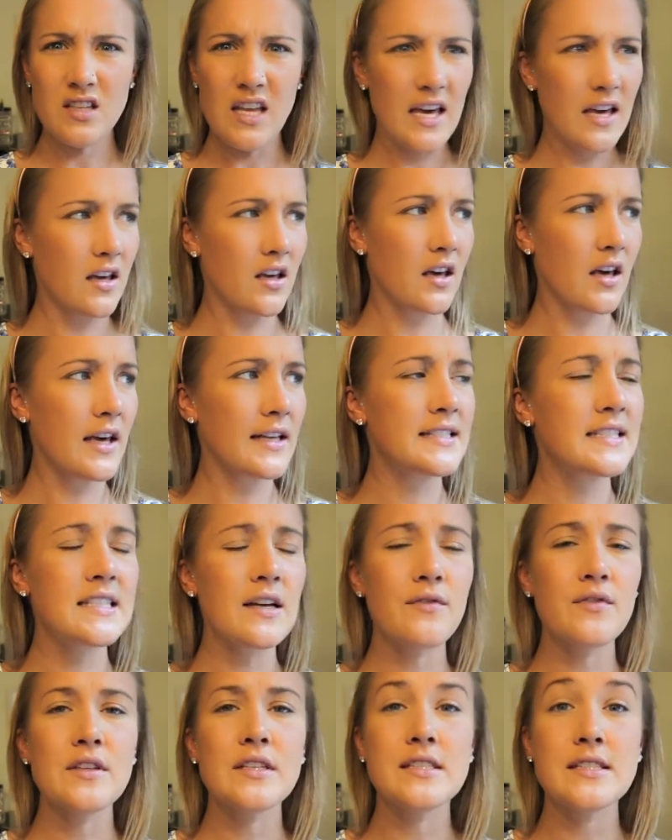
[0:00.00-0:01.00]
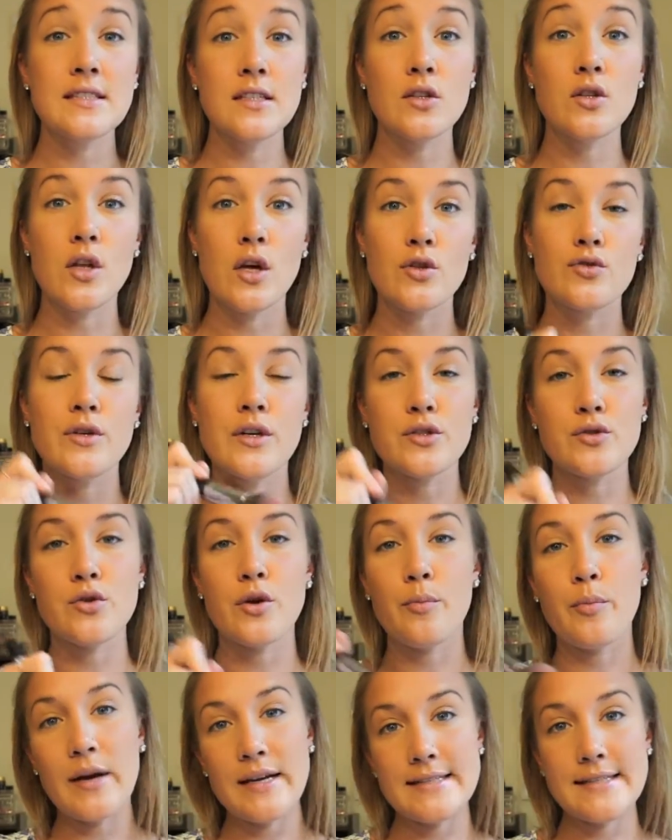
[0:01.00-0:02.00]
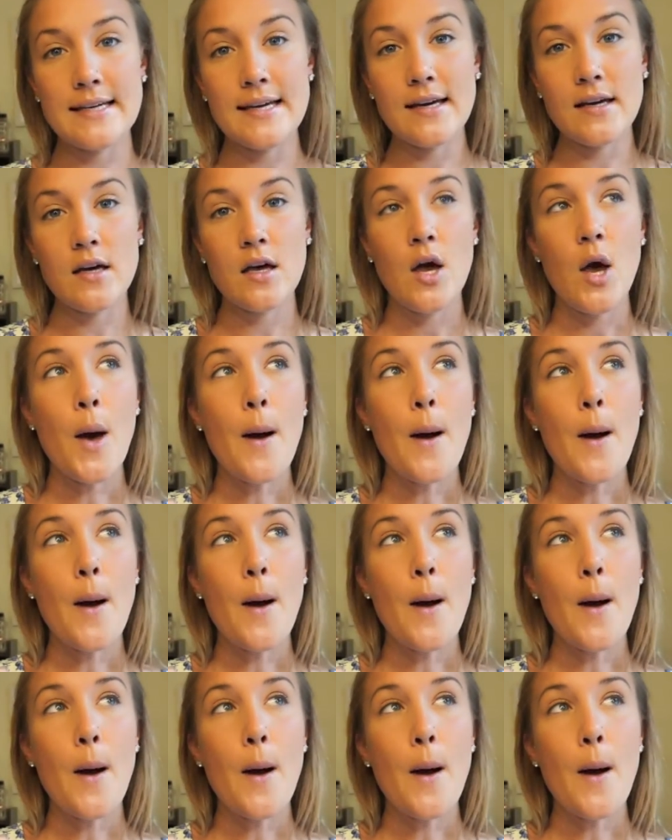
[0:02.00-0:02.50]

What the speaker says: Like, it's definitely still not drugstore pricing,